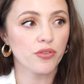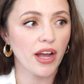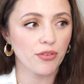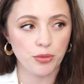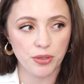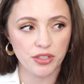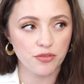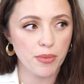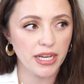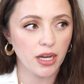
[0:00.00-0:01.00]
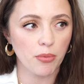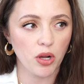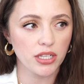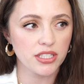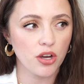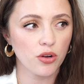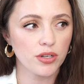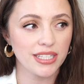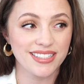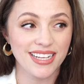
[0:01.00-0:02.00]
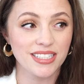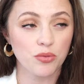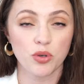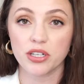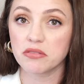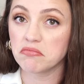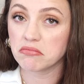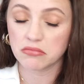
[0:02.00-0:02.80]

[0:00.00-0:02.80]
every bit of makeup on its own. It says it would.